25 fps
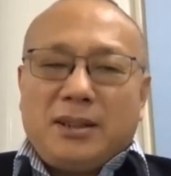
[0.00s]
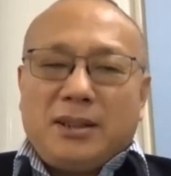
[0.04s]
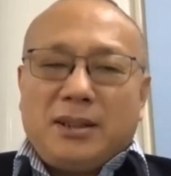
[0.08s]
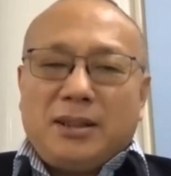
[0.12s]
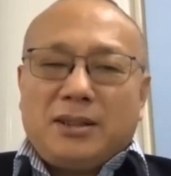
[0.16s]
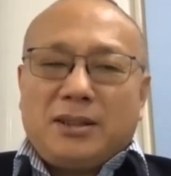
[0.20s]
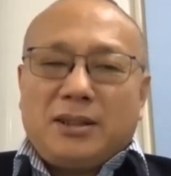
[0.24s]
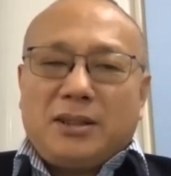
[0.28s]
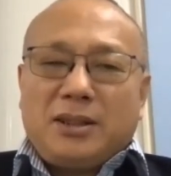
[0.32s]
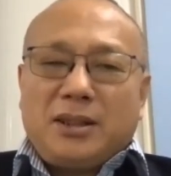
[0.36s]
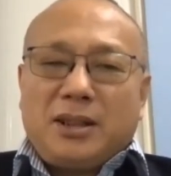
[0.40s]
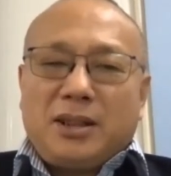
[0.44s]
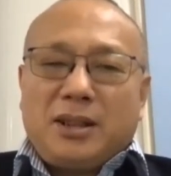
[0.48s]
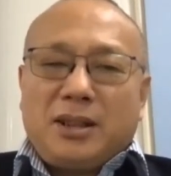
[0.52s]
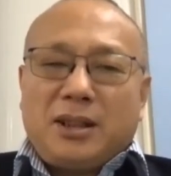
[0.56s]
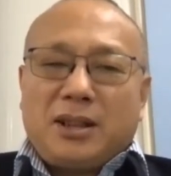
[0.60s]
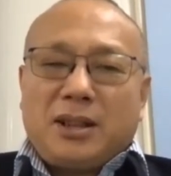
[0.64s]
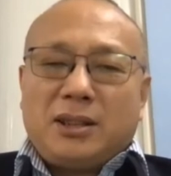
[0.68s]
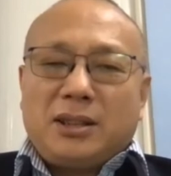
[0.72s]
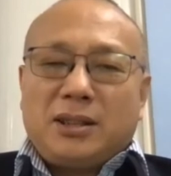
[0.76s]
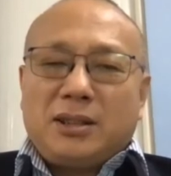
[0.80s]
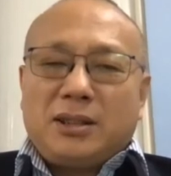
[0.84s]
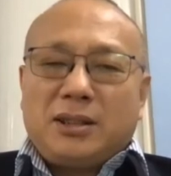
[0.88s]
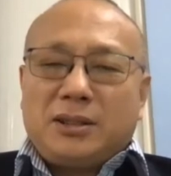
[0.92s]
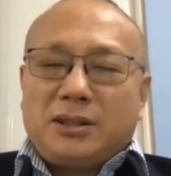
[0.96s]
year
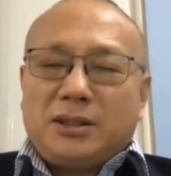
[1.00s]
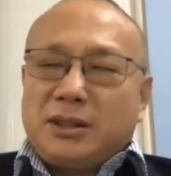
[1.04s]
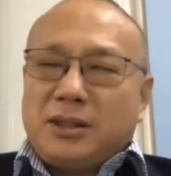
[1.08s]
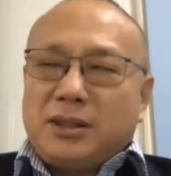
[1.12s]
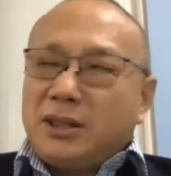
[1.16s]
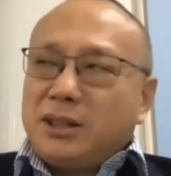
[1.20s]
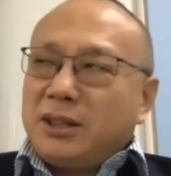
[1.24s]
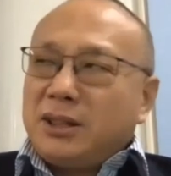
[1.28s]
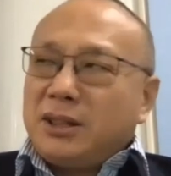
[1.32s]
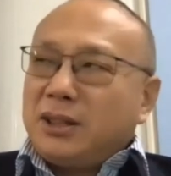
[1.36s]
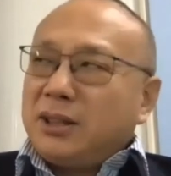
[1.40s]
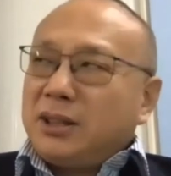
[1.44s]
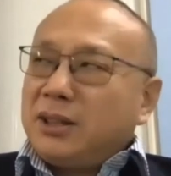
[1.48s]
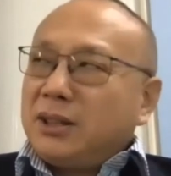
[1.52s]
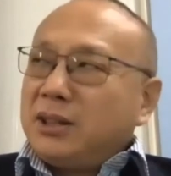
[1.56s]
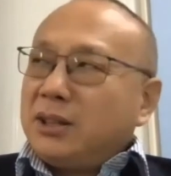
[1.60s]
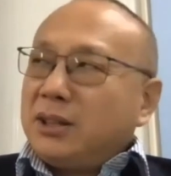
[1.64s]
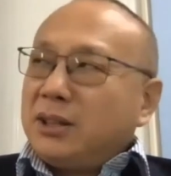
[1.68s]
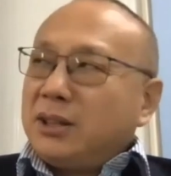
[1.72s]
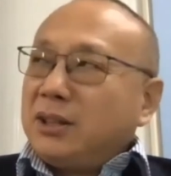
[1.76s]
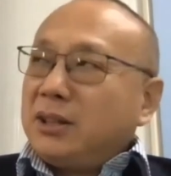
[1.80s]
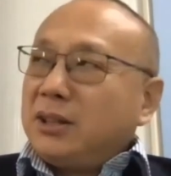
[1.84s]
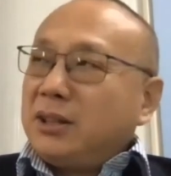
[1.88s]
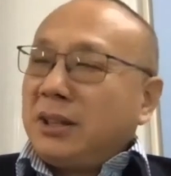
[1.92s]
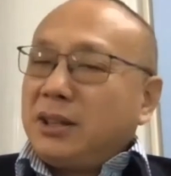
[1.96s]
in
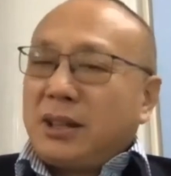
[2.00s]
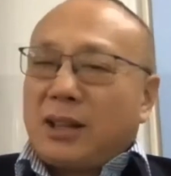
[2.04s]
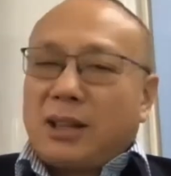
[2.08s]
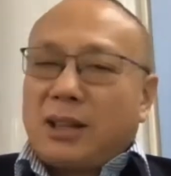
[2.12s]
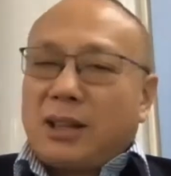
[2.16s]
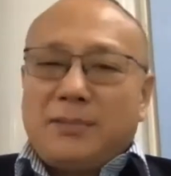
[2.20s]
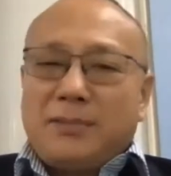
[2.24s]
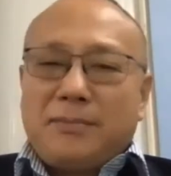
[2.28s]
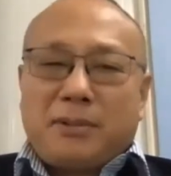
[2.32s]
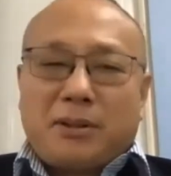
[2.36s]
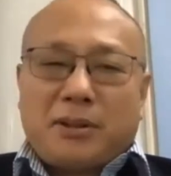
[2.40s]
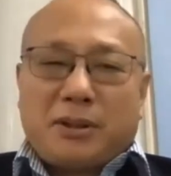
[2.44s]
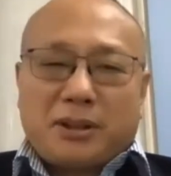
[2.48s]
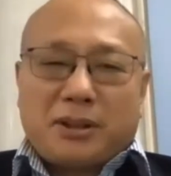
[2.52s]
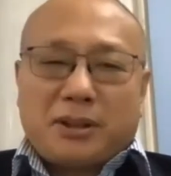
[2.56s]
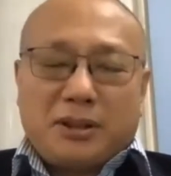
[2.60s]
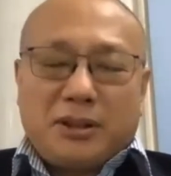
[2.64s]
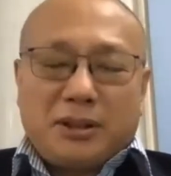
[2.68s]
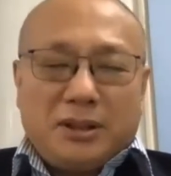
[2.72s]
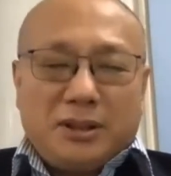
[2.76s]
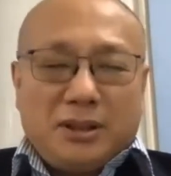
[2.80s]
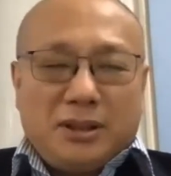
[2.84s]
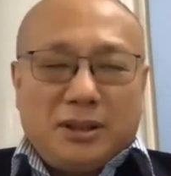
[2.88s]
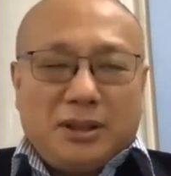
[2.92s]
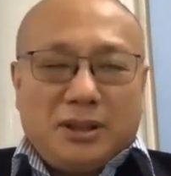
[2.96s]
Hamburg,
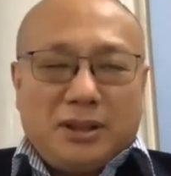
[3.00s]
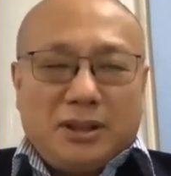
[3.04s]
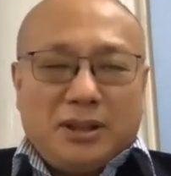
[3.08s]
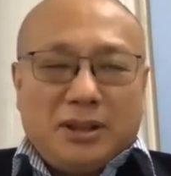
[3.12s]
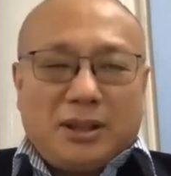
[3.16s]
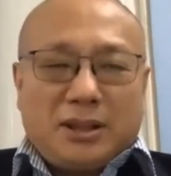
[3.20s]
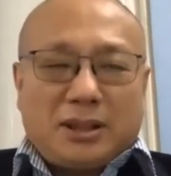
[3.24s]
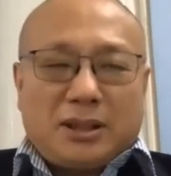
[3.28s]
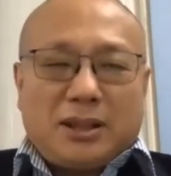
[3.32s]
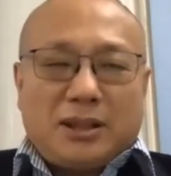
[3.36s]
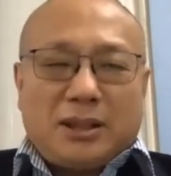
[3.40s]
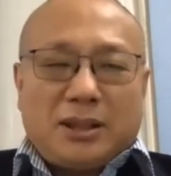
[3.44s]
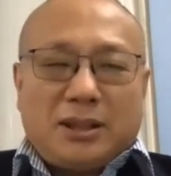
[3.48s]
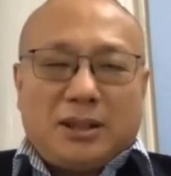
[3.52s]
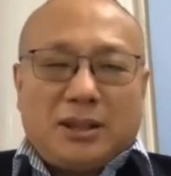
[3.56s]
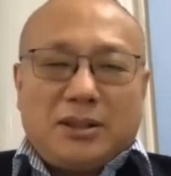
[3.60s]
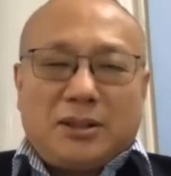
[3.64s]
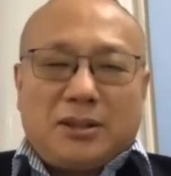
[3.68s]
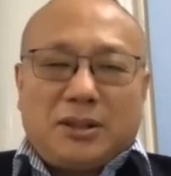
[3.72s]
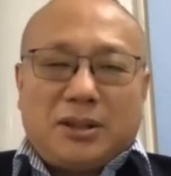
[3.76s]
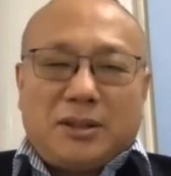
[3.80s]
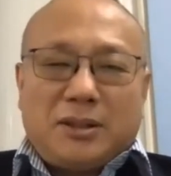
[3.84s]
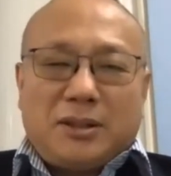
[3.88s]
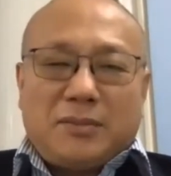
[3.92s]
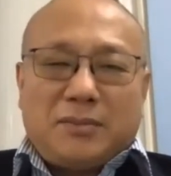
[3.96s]
okay, in
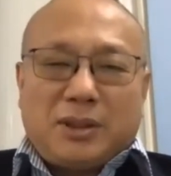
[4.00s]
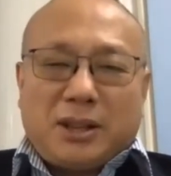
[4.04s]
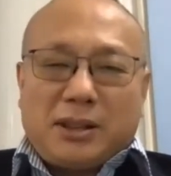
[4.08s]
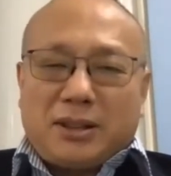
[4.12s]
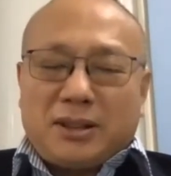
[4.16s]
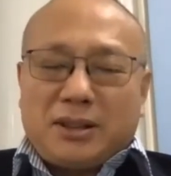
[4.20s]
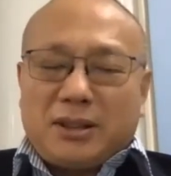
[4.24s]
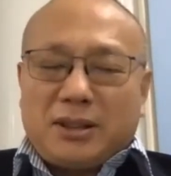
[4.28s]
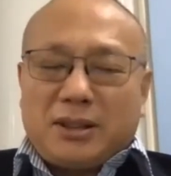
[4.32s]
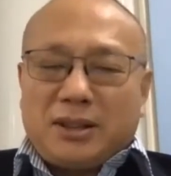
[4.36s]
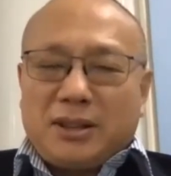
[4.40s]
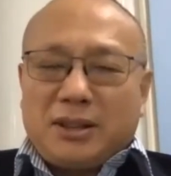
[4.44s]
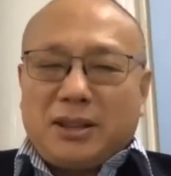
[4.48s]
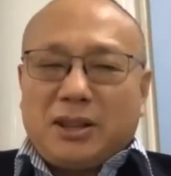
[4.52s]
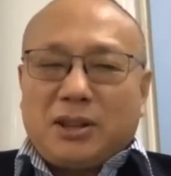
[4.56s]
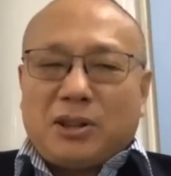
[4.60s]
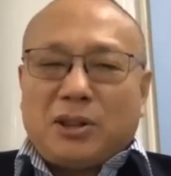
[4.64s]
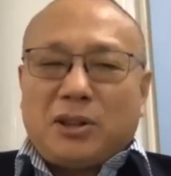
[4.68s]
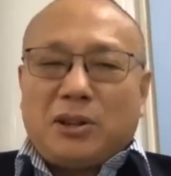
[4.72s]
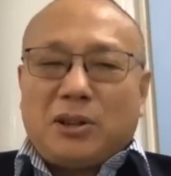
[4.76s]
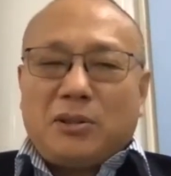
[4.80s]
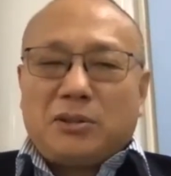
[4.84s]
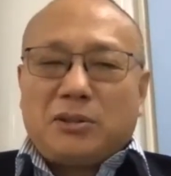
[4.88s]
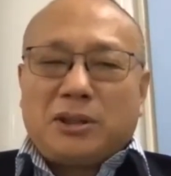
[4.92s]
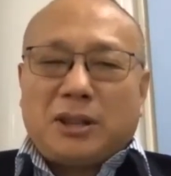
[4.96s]
Germany,
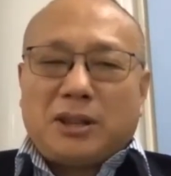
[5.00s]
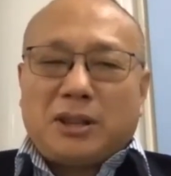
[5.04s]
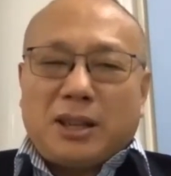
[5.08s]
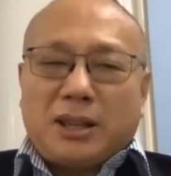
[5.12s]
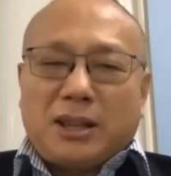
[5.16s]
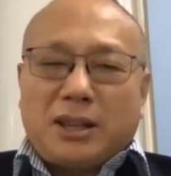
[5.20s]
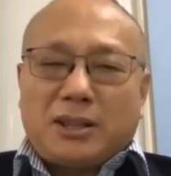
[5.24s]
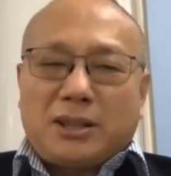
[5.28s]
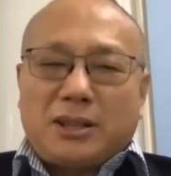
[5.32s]
hold the